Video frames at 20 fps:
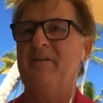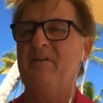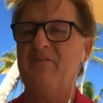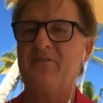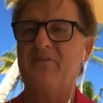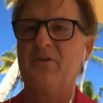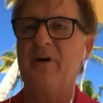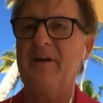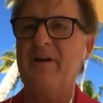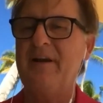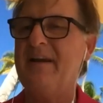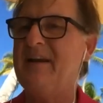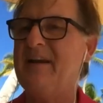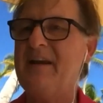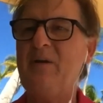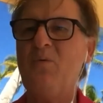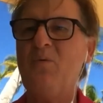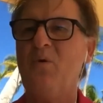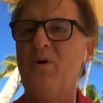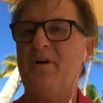for
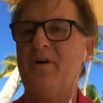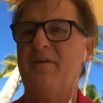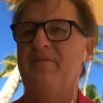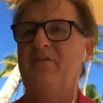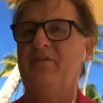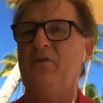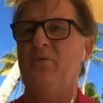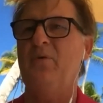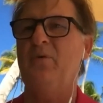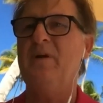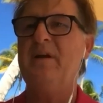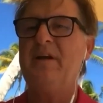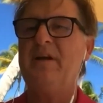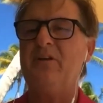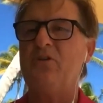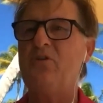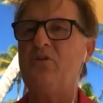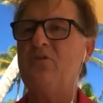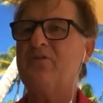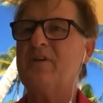any one of you.
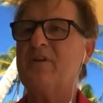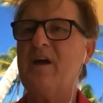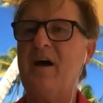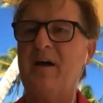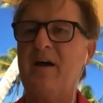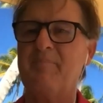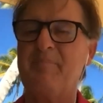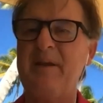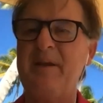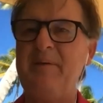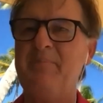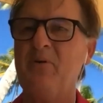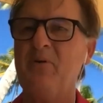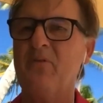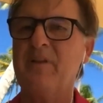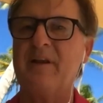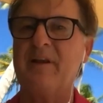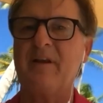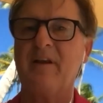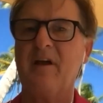You've got people
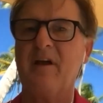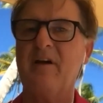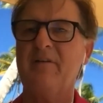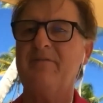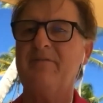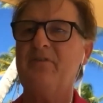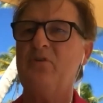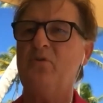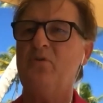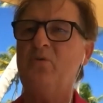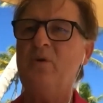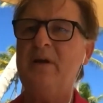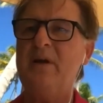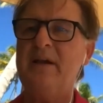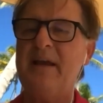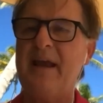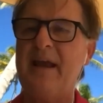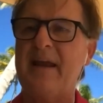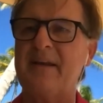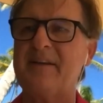that love you
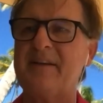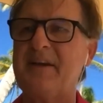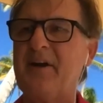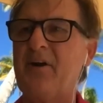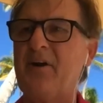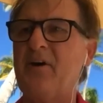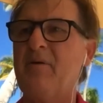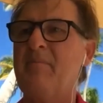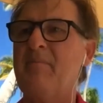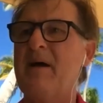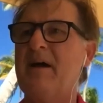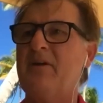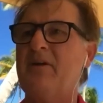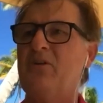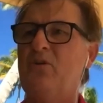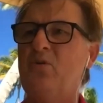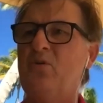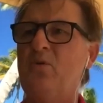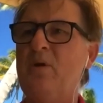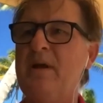and care about
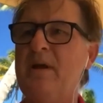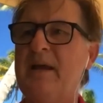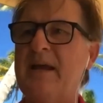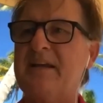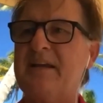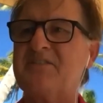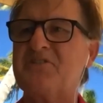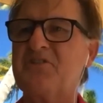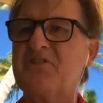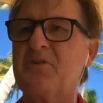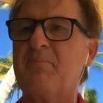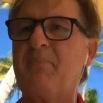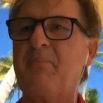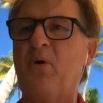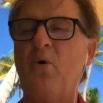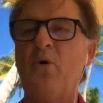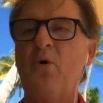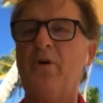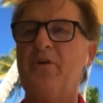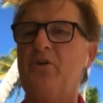you and
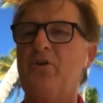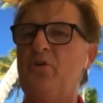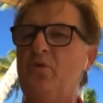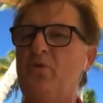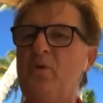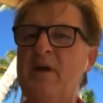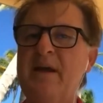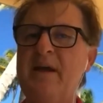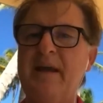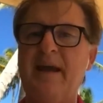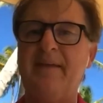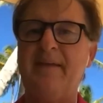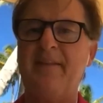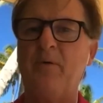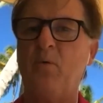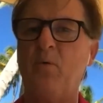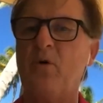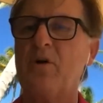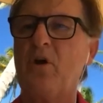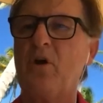support you and that
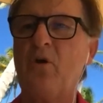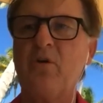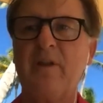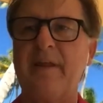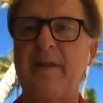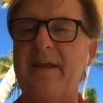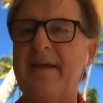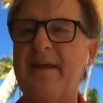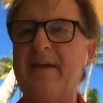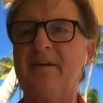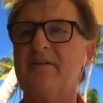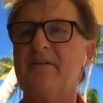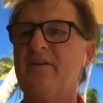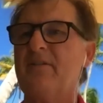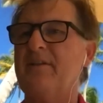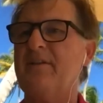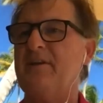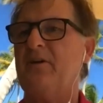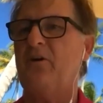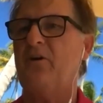will go to the end
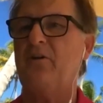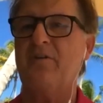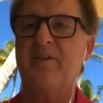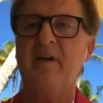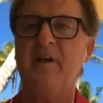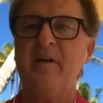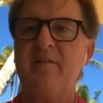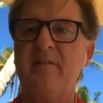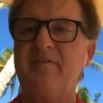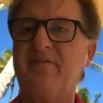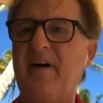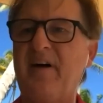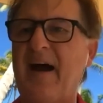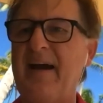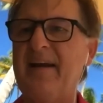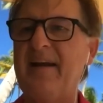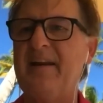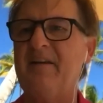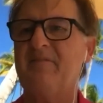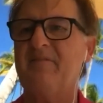of the earth
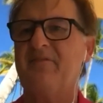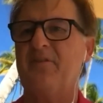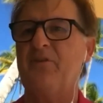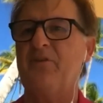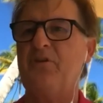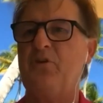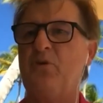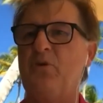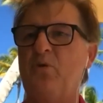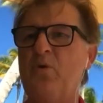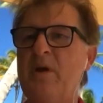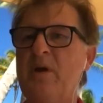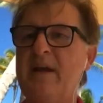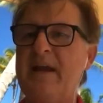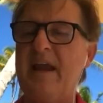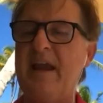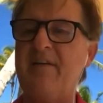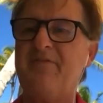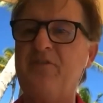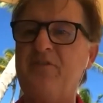fighting for you
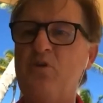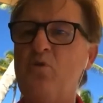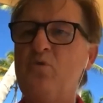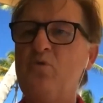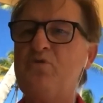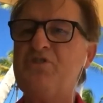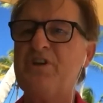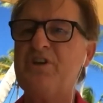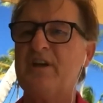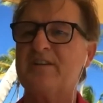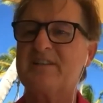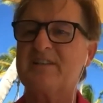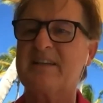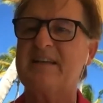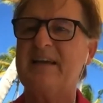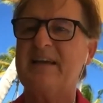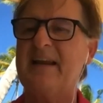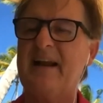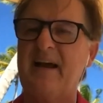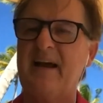if you just
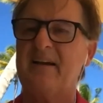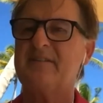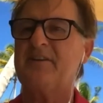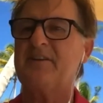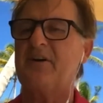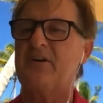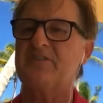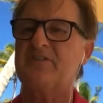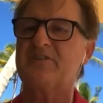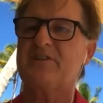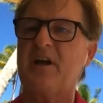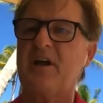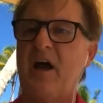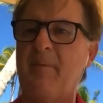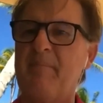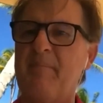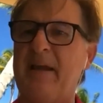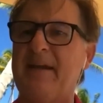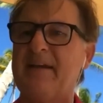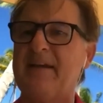get out there and stop
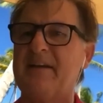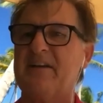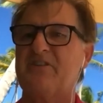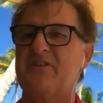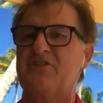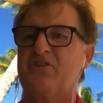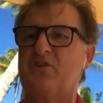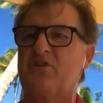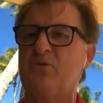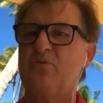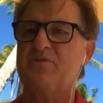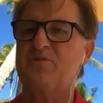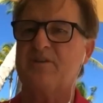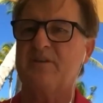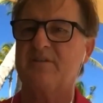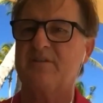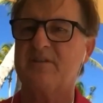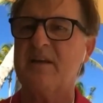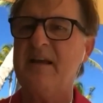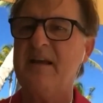making
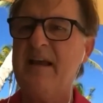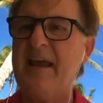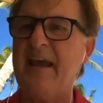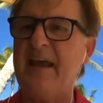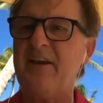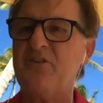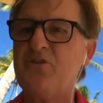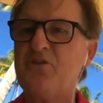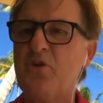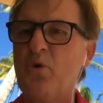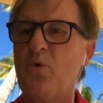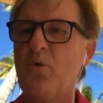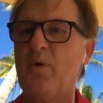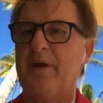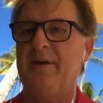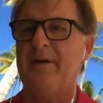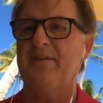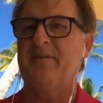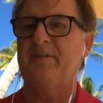excuses and do it.